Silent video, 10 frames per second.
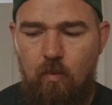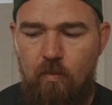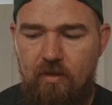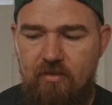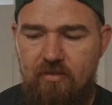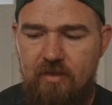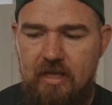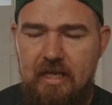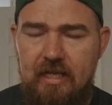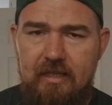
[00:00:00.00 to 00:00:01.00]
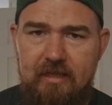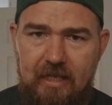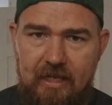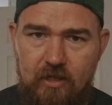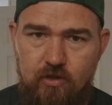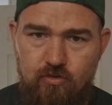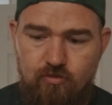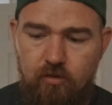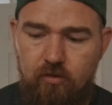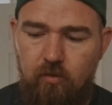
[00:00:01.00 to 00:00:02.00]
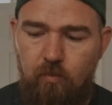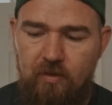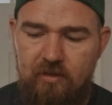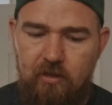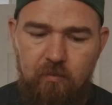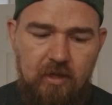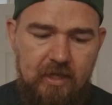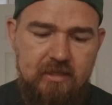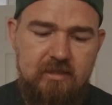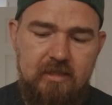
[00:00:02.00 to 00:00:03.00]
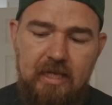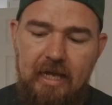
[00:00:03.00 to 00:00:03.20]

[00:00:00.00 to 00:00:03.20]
with their struggle with low light